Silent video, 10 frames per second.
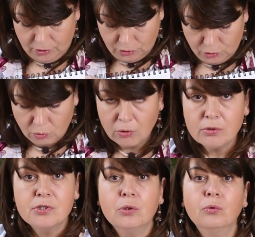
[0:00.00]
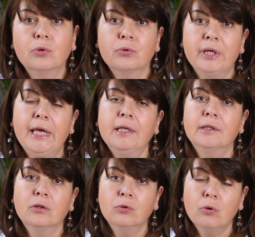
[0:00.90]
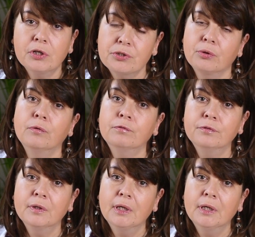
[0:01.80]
you also create a lot of